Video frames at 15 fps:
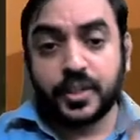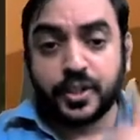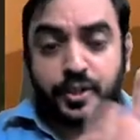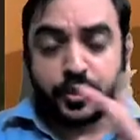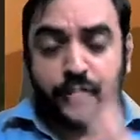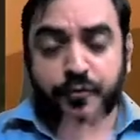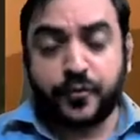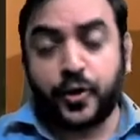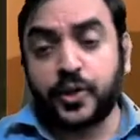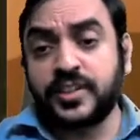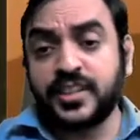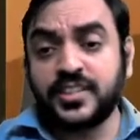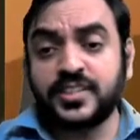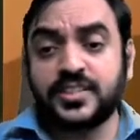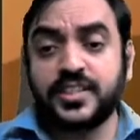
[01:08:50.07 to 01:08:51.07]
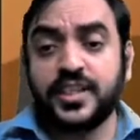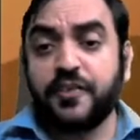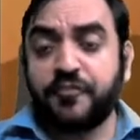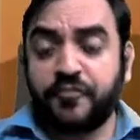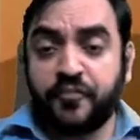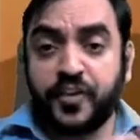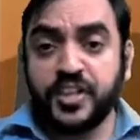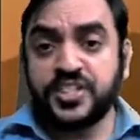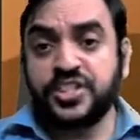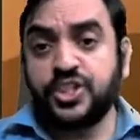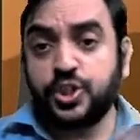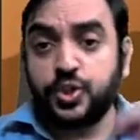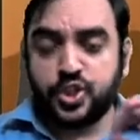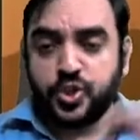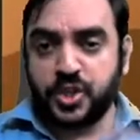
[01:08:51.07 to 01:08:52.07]
Now, for this, first you
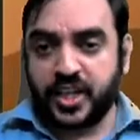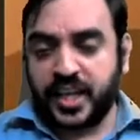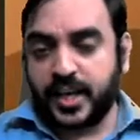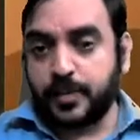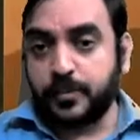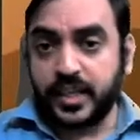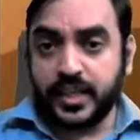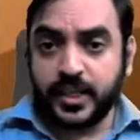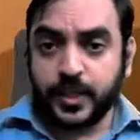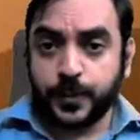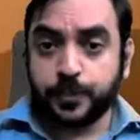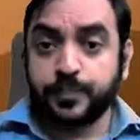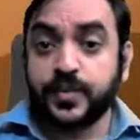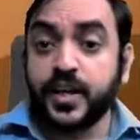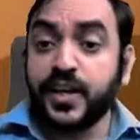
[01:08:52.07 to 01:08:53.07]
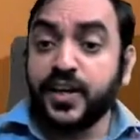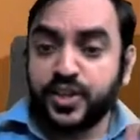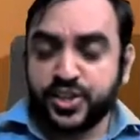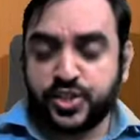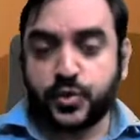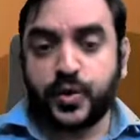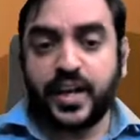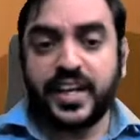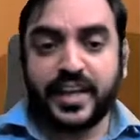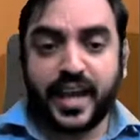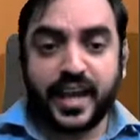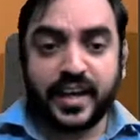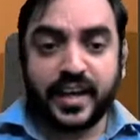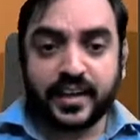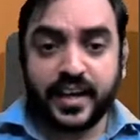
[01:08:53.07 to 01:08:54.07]
should tell me, should I
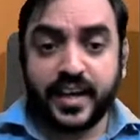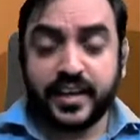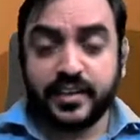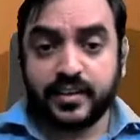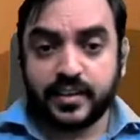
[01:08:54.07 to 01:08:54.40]
calculate?